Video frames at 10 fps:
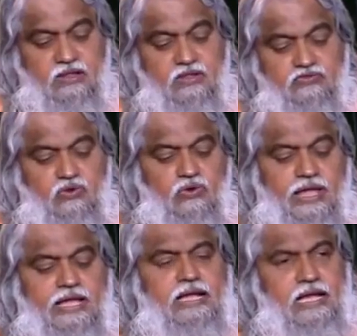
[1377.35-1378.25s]
So
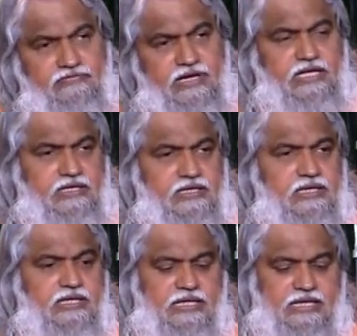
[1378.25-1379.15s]
a covenant
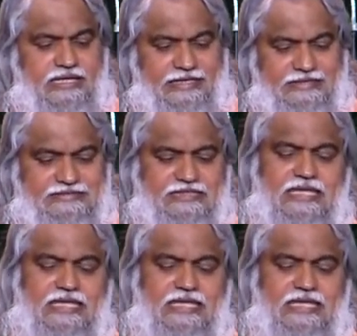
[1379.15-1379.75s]
is